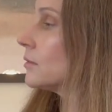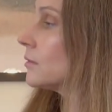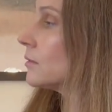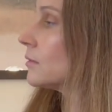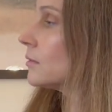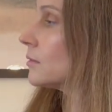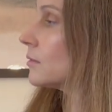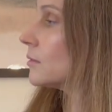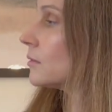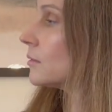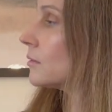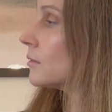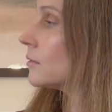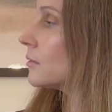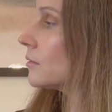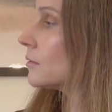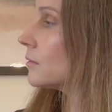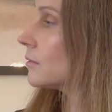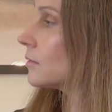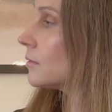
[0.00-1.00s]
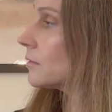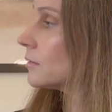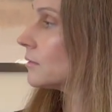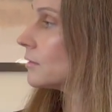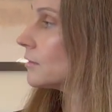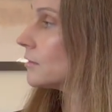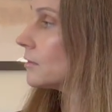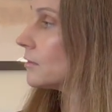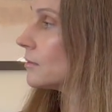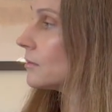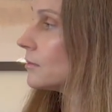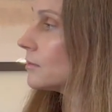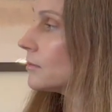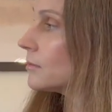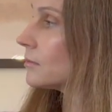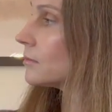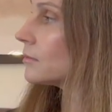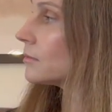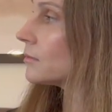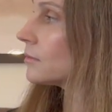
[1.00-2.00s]

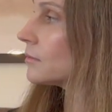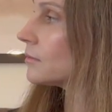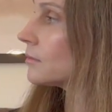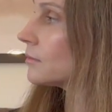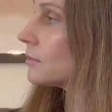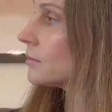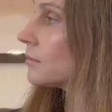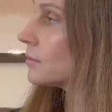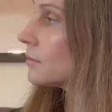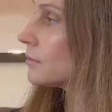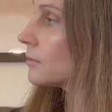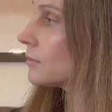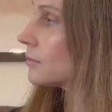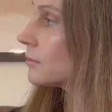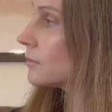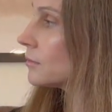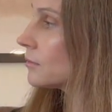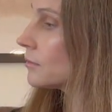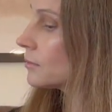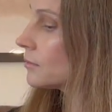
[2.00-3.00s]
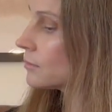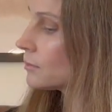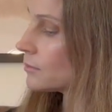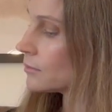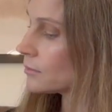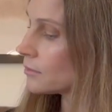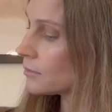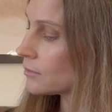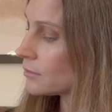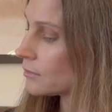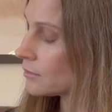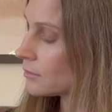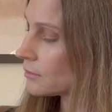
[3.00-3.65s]
(silent)